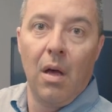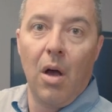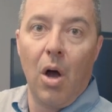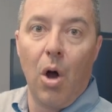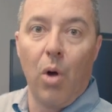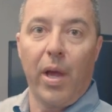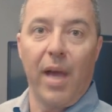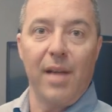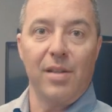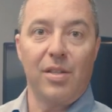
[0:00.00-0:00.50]

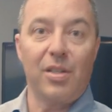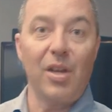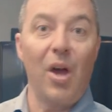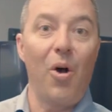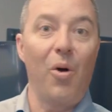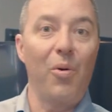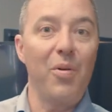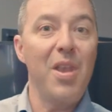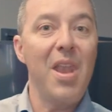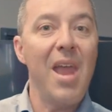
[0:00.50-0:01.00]
Okay,
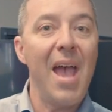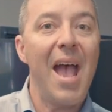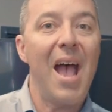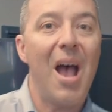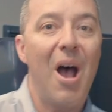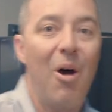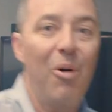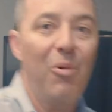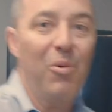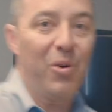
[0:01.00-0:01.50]
so
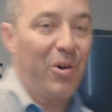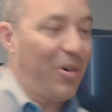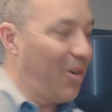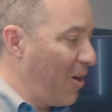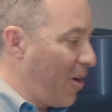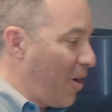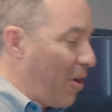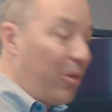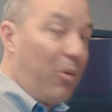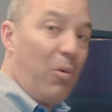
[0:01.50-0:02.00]
now we're
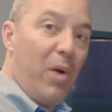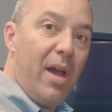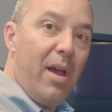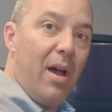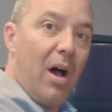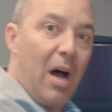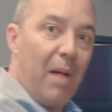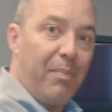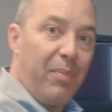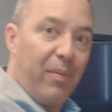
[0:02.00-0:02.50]
all the
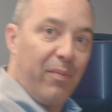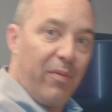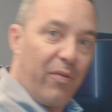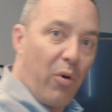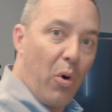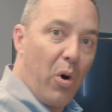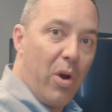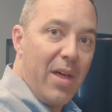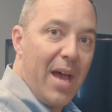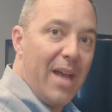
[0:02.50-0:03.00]
way up
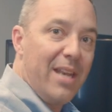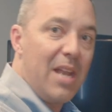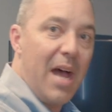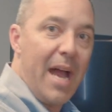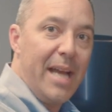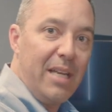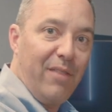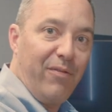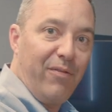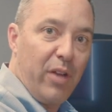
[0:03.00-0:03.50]
for that
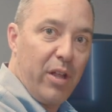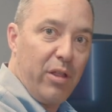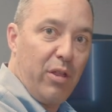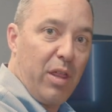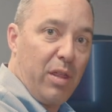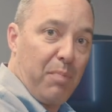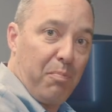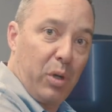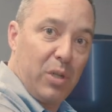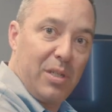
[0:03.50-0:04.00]

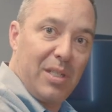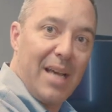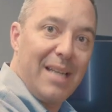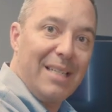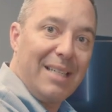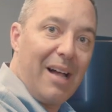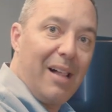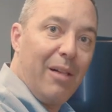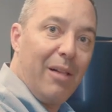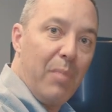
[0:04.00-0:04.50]
95th
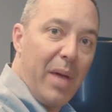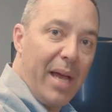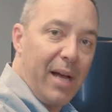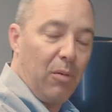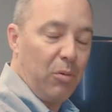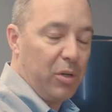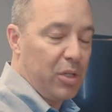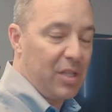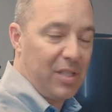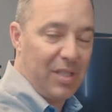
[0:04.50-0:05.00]
percentile
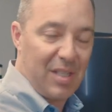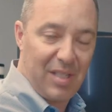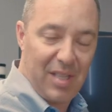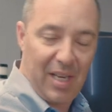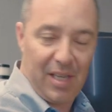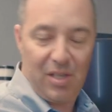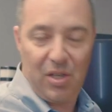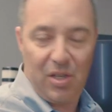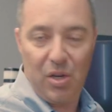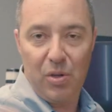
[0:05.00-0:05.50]
male, which is a
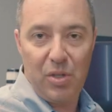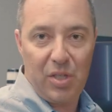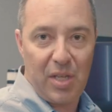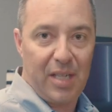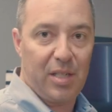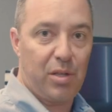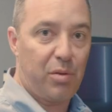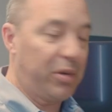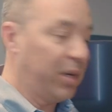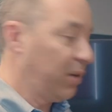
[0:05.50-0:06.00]
6'2",
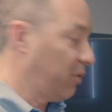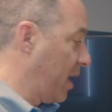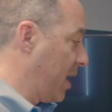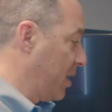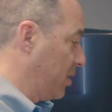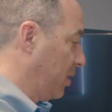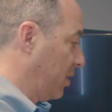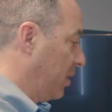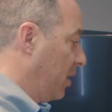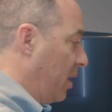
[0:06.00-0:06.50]
6'3"
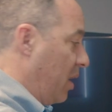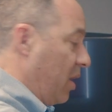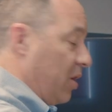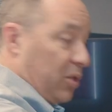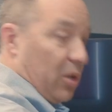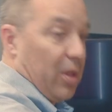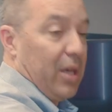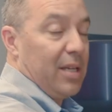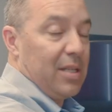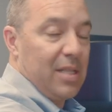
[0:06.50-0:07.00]
range,
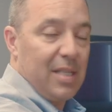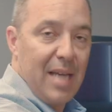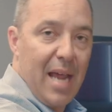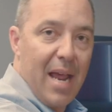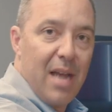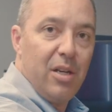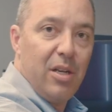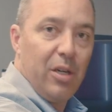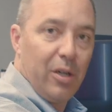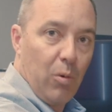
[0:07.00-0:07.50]
so they can
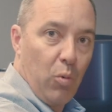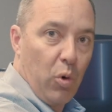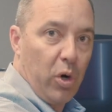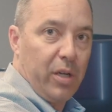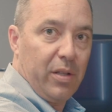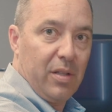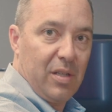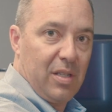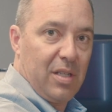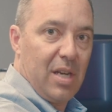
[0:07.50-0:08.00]
stand here and
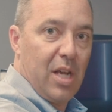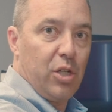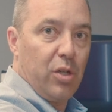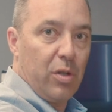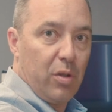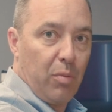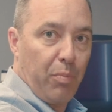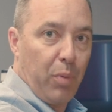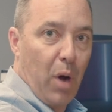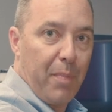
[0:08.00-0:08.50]
work at the
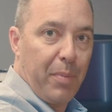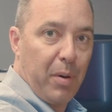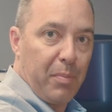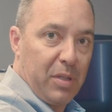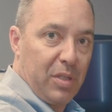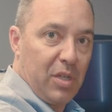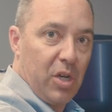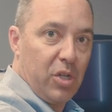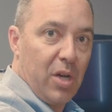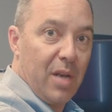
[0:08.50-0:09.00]
station in the proper
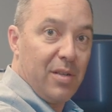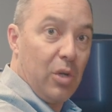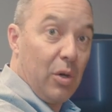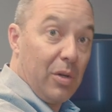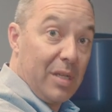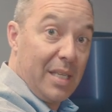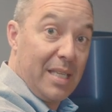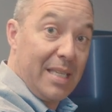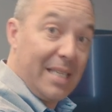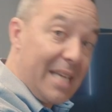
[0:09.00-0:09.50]
position. As you
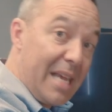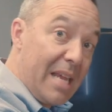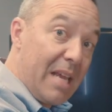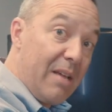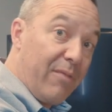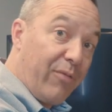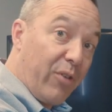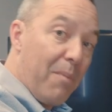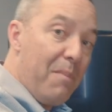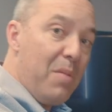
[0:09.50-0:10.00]
can
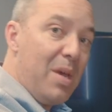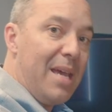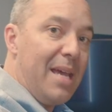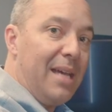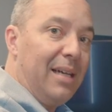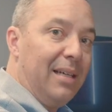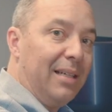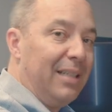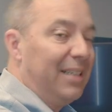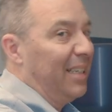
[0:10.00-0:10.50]
see, for
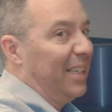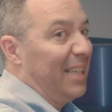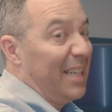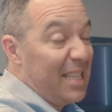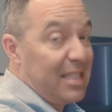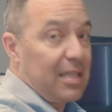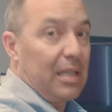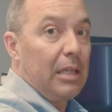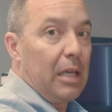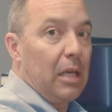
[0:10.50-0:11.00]
me,
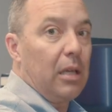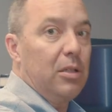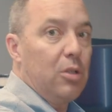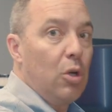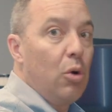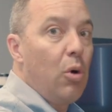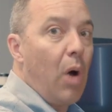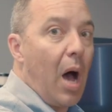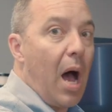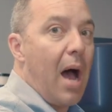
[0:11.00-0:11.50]
it's a little
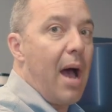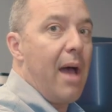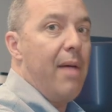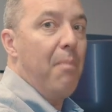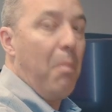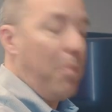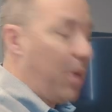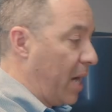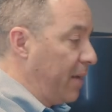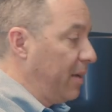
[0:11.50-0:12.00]
too
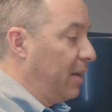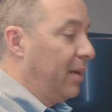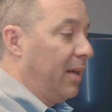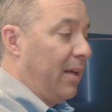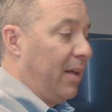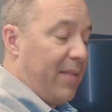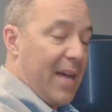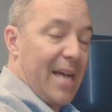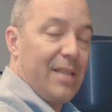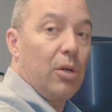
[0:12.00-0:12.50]
high, but
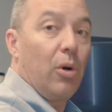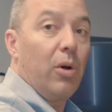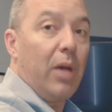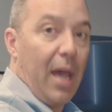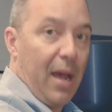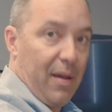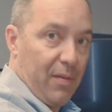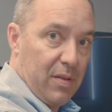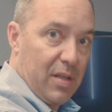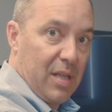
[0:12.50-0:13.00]
that's
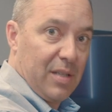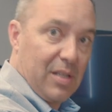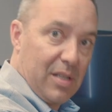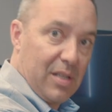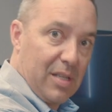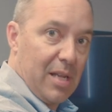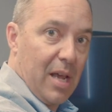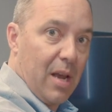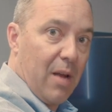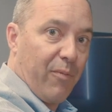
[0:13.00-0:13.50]
okay. This
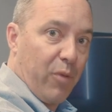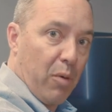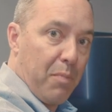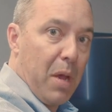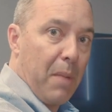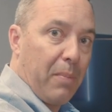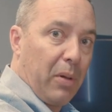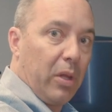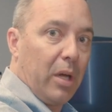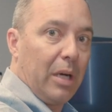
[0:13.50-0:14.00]
is set up for
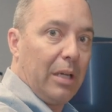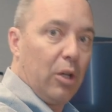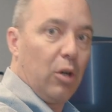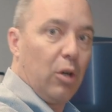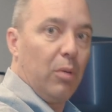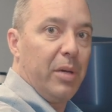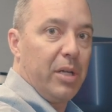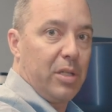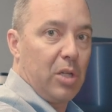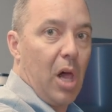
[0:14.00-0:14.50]
people that are a
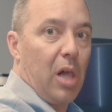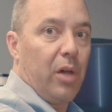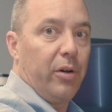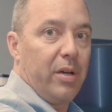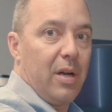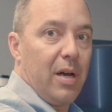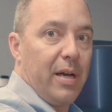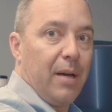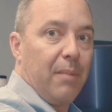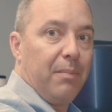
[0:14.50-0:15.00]
little bit taller
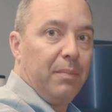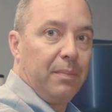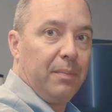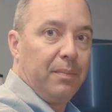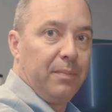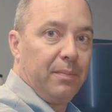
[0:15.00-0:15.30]
than I am.